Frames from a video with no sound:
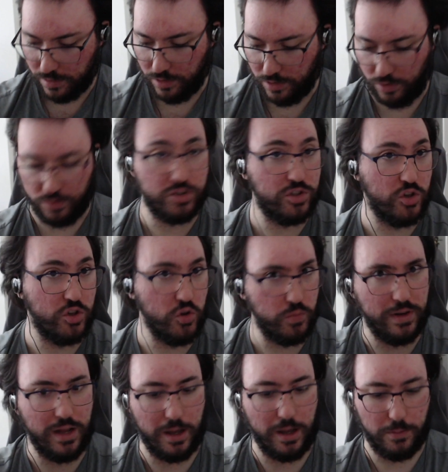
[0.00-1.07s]
scoop
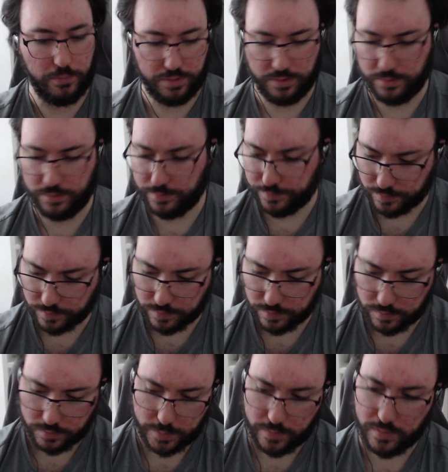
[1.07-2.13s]
it up.
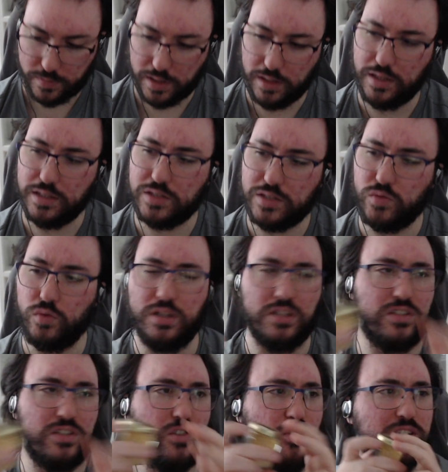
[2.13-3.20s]
This one is
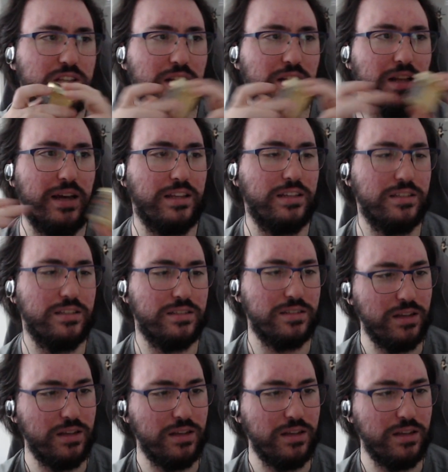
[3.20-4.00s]
crystallized